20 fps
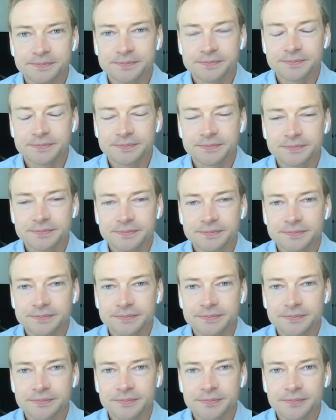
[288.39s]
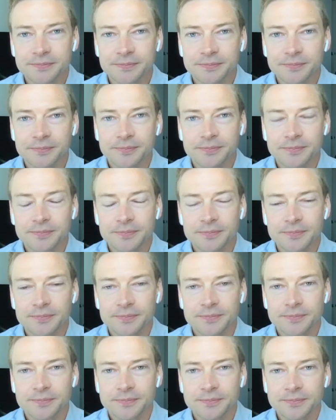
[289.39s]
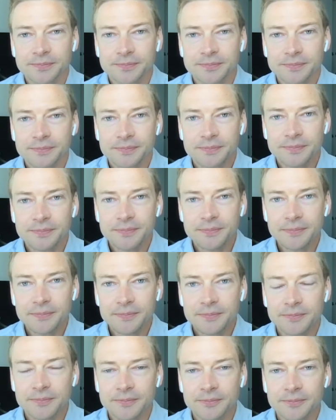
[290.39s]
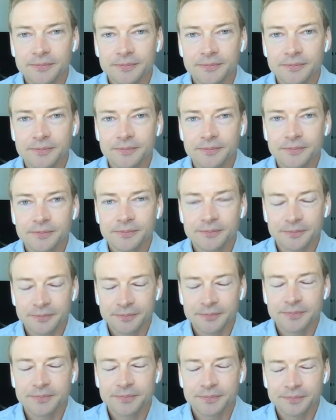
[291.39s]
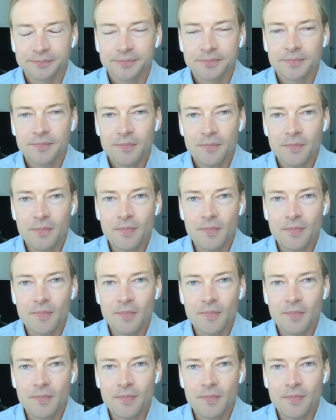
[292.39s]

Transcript: No words are spoken by the person on screen.